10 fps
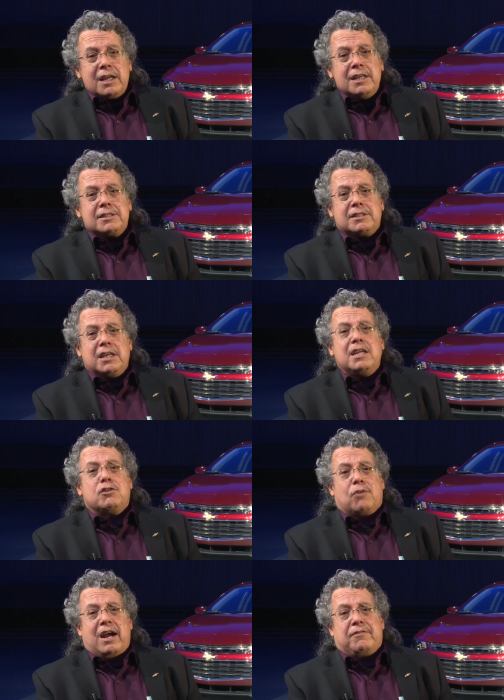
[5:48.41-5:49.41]
is Teen
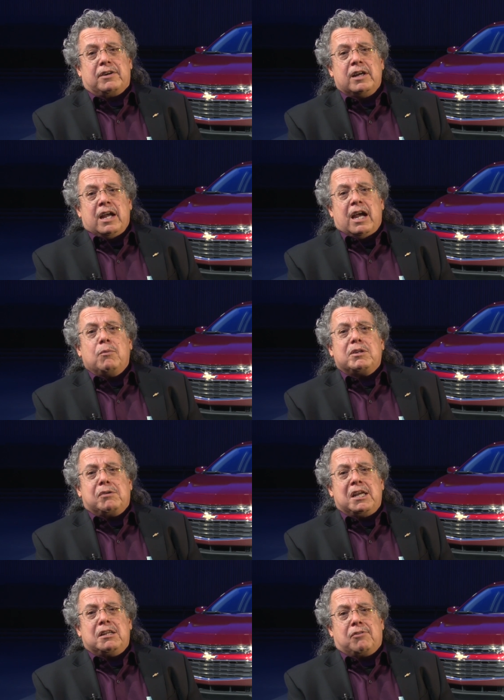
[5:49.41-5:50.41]
Driver. And what
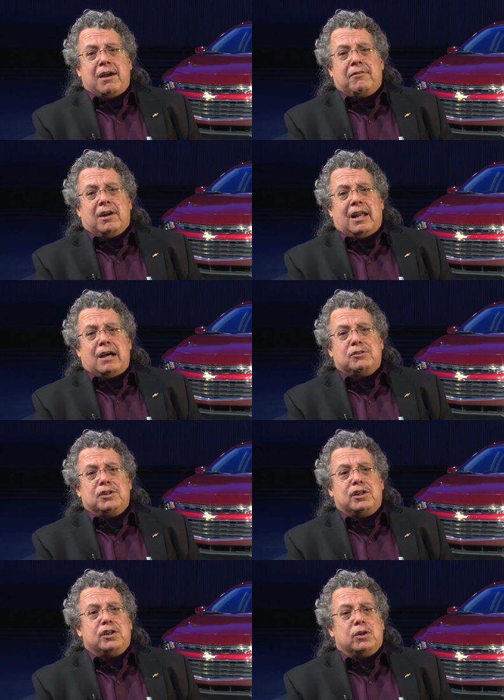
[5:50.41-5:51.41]
Teen Driver allows
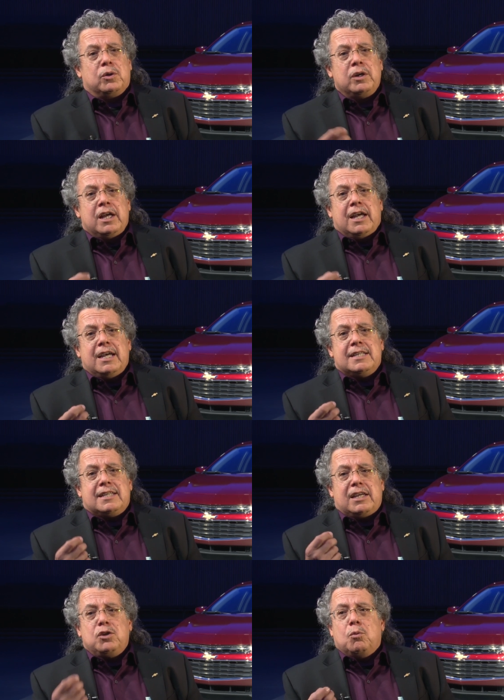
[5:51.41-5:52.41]
you to do
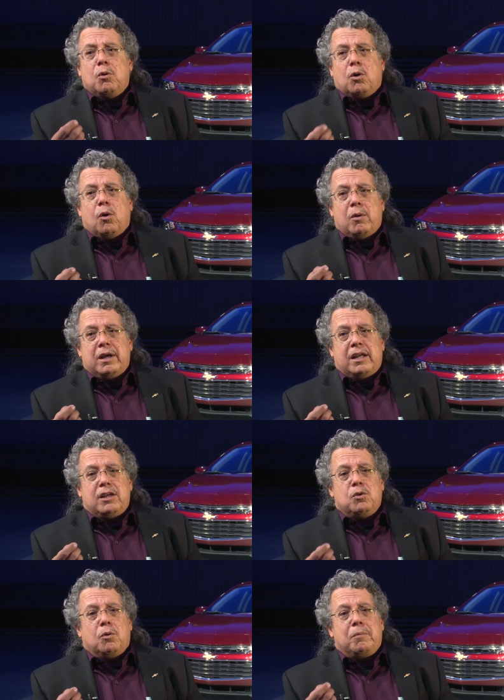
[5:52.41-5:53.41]
is you will go in
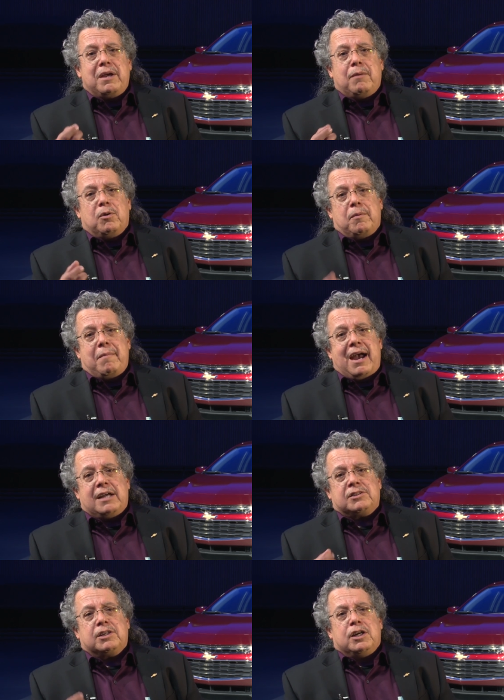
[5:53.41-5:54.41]
and you will be able to
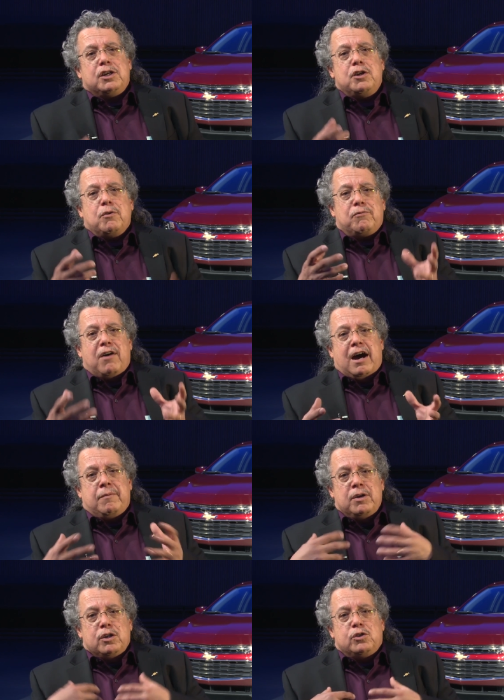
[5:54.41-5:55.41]
match your
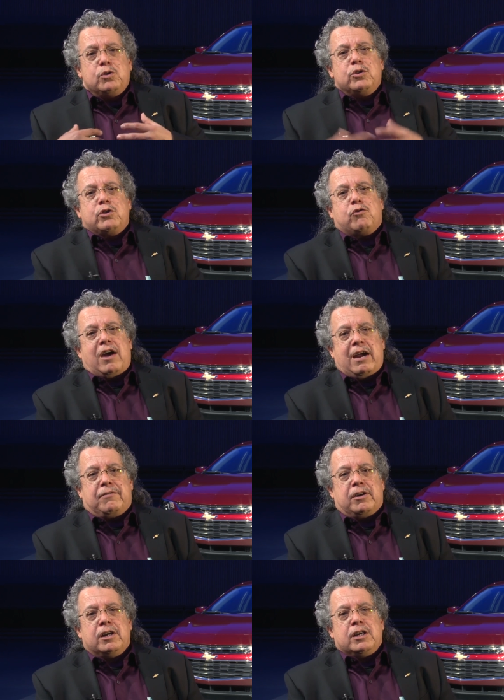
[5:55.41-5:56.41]
fob to the
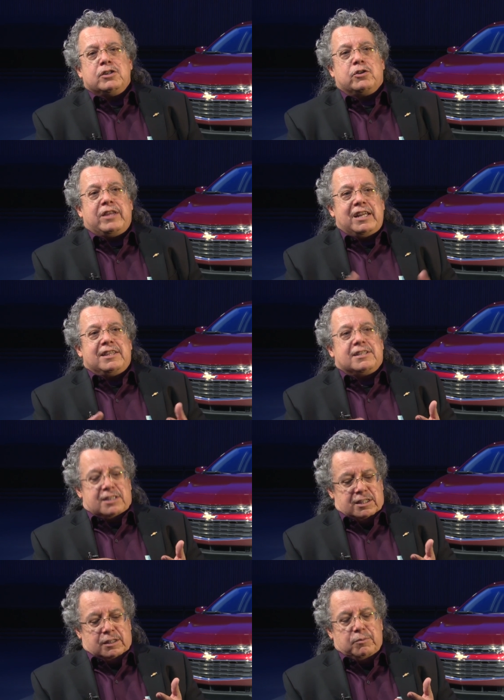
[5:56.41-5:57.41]
driver. So then in the
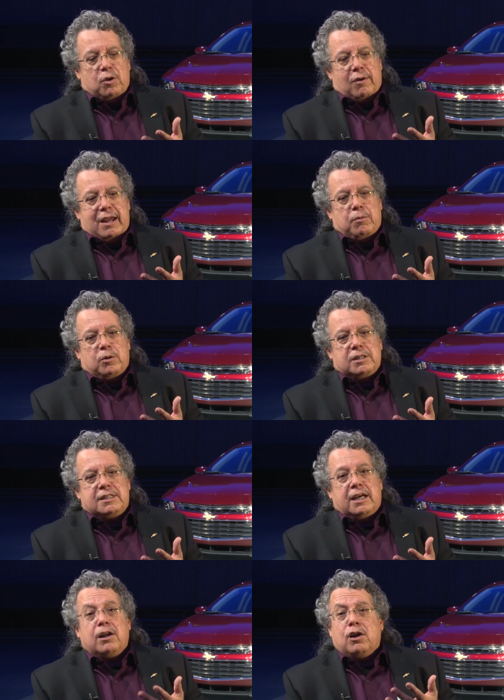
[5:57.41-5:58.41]
system, you're able to
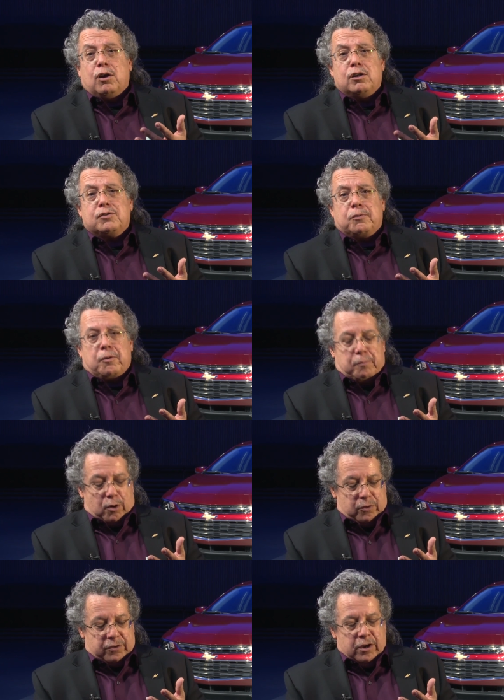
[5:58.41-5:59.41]
set alerts for
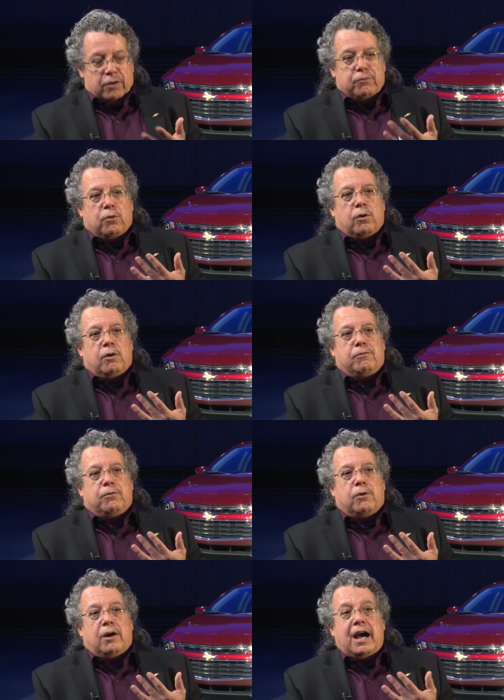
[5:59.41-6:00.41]
both for,
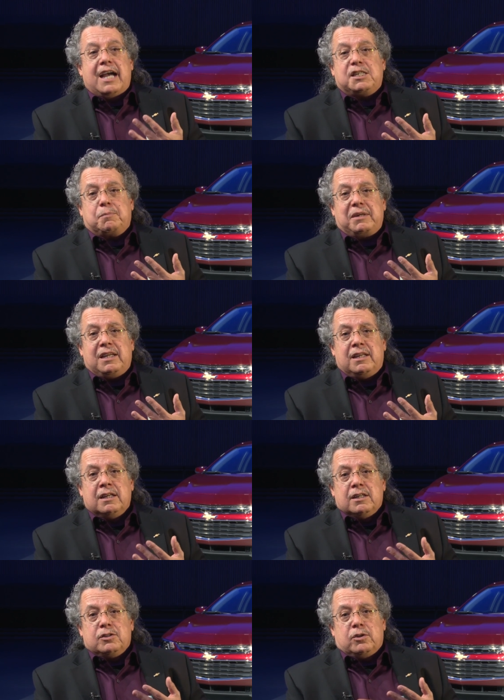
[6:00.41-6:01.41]
for high speed,
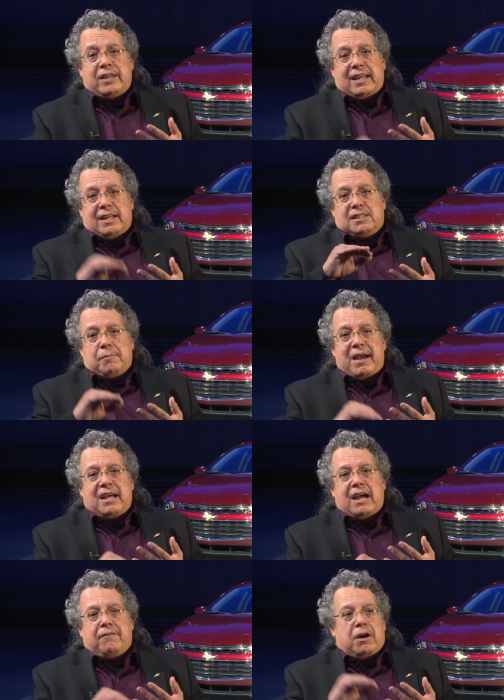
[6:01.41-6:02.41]
so that it's
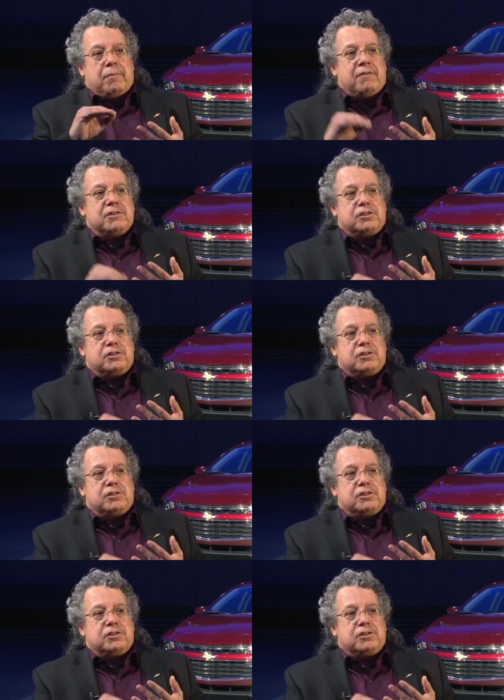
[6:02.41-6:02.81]
above a